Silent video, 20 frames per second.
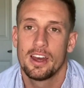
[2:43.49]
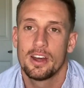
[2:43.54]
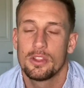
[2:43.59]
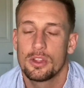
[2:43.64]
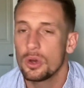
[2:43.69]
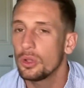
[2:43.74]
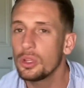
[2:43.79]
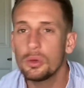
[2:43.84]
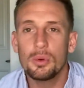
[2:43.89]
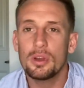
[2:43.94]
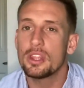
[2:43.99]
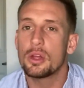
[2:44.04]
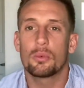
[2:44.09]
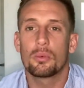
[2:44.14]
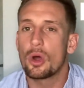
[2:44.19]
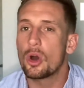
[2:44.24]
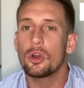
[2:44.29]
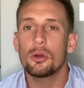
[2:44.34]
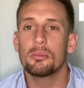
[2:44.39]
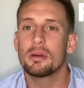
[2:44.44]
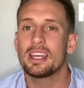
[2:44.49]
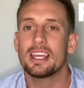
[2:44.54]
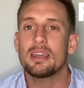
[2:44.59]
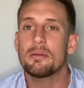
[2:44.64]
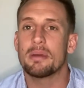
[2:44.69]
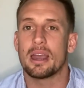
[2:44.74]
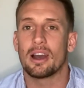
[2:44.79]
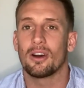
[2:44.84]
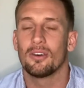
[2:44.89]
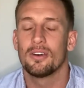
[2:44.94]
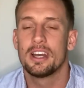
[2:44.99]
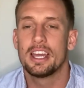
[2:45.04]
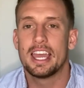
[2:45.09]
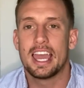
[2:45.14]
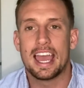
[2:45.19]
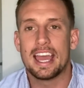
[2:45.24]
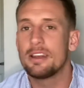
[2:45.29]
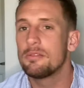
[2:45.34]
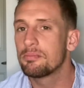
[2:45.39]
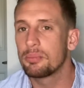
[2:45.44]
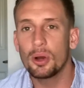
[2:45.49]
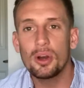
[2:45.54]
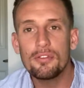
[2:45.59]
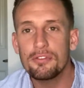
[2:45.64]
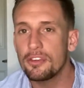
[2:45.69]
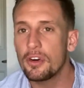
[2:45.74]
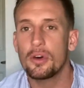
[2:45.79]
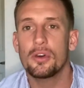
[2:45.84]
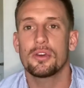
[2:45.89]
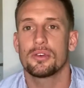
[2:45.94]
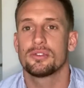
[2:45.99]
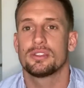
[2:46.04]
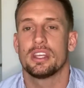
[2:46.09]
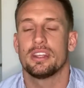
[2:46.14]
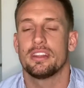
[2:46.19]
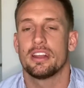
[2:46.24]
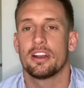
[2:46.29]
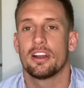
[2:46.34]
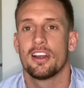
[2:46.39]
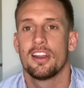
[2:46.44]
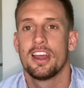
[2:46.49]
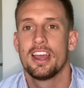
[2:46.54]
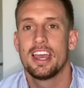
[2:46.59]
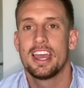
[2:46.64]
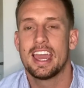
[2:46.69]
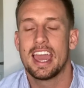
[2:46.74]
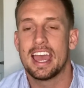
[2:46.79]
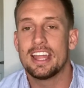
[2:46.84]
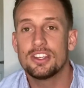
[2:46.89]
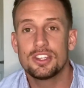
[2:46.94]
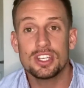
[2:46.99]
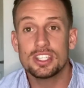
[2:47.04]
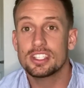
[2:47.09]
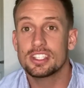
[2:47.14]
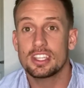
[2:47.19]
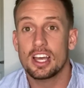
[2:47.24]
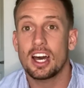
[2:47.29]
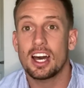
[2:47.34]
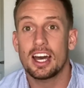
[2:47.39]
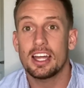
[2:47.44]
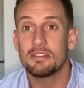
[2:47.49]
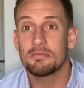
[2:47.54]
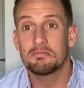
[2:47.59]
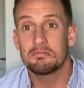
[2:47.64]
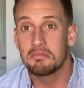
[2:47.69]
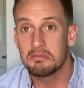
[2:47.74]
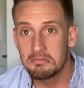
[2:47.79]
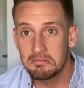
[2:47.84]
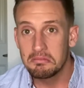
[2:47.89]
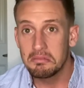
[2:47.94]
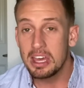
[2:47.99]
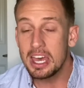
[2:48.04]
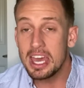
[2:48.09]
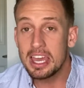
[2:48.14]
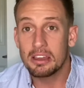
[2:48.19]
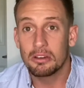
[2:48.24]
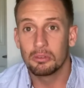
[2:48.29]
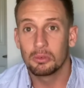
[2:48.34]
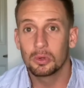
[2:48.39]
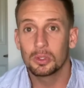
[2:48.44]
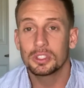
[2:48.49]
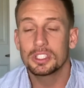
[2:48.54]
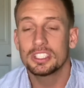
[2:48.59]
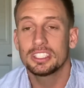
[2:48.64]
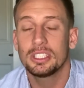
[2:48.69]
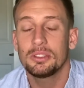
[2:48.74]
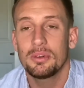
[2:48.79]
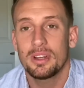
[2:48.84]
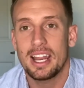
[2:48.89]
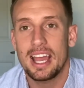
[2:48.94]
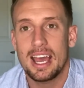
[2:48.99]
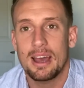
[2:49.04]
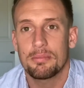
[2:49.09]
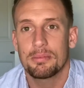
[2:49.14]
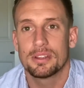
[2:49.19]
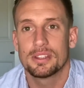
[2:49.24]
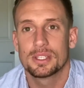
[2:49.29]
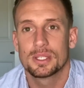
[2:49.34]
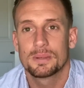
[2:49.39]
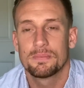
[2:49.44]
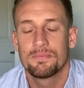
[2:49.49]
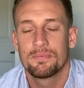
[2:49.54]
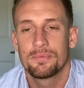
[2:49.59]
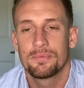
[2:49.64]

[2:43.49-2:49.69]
The only one that wrote them an email and put photos in there and just thought, hey, we'll just see what happens.